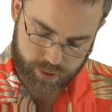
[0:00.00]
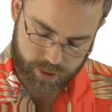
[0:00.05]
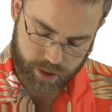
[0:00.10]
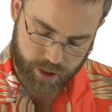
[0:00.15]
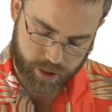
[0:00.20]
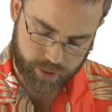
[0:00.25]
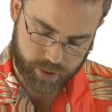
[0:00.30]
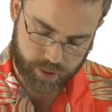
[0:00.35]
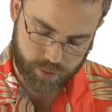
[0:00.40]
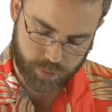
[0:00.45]

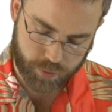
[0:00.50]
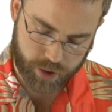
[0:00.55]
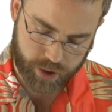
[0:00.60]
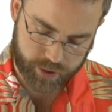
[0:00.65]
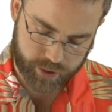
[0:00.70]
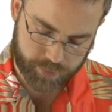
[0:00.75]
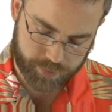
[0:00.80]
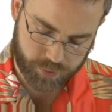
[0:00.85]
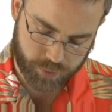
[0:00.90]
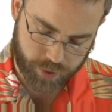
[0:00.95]
And then y
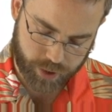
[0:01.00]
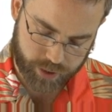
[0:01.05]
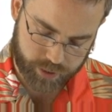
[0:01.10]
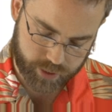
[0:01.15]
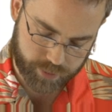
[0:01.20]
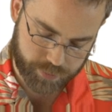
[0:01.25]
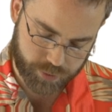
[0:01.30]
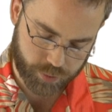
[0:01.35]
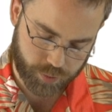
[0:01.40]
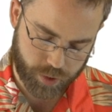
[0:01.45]
times y
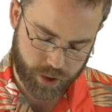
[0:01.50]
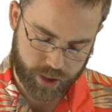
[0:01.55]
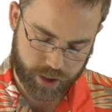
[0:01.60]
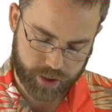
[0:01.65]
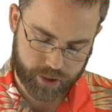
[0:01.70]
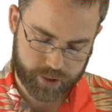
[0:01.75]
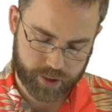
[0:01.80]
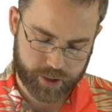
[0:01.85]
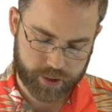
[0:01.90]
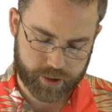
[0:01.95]
times
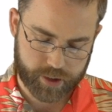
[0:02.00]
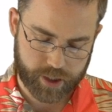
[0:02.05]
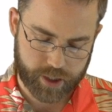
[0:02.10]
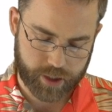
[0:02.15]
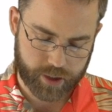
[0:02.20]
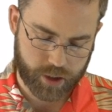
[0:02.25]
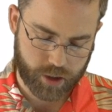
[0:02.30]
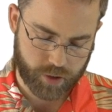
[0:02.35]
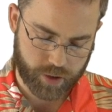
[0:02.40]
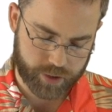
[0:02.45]
y, like
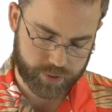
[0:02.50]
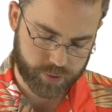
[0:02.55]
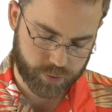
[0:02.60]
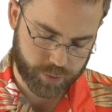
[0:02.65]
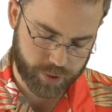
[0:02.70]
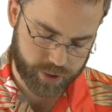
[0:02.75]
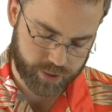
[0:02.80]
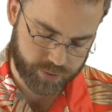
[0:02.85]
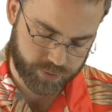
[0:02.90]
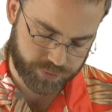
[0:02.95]
that. All right, so
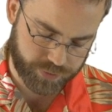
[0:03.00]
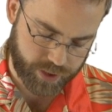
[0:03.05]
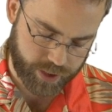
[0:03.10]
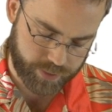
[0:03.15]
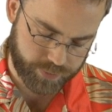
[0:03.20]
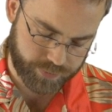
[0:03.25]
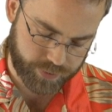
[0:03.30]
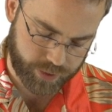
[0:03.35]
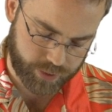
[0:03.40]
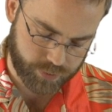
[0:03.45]
what is
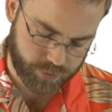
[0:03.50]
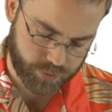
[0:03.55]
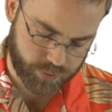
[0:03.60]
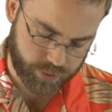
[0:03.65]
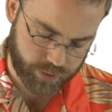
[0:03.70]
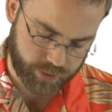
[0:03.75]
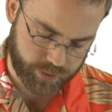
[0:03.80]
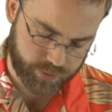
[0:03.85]
5 factorial?